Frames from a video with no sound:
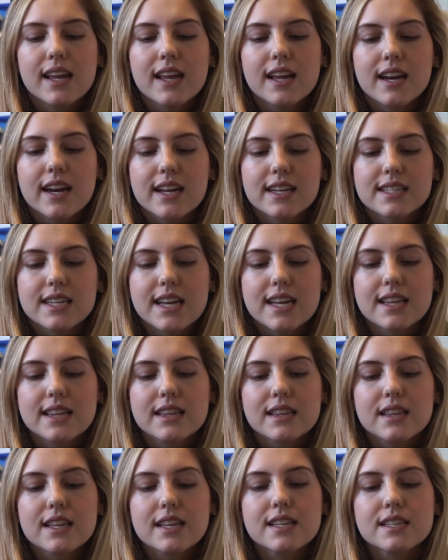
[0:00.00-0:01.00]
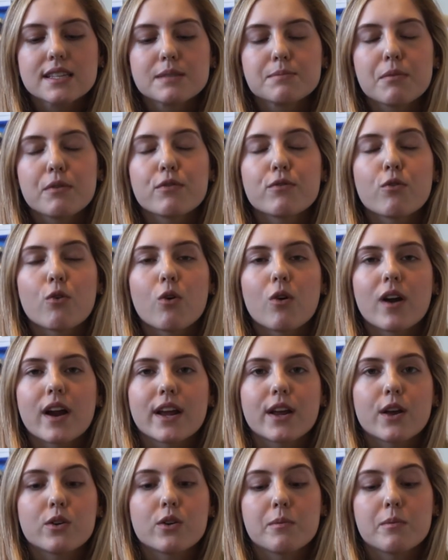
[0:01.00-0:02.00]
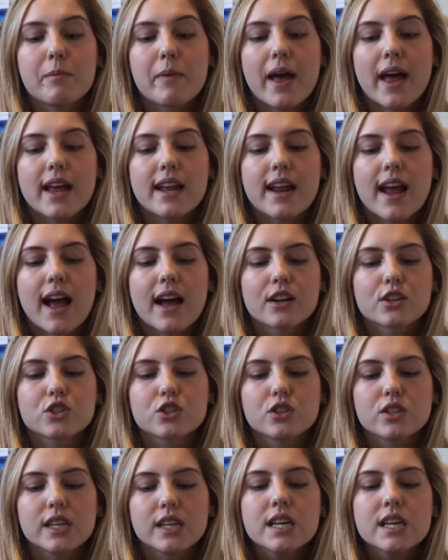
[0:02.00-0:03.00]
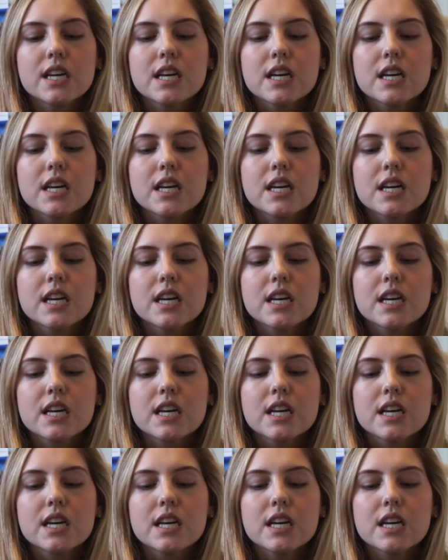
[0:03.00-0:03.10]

and I take this before I go to bed actually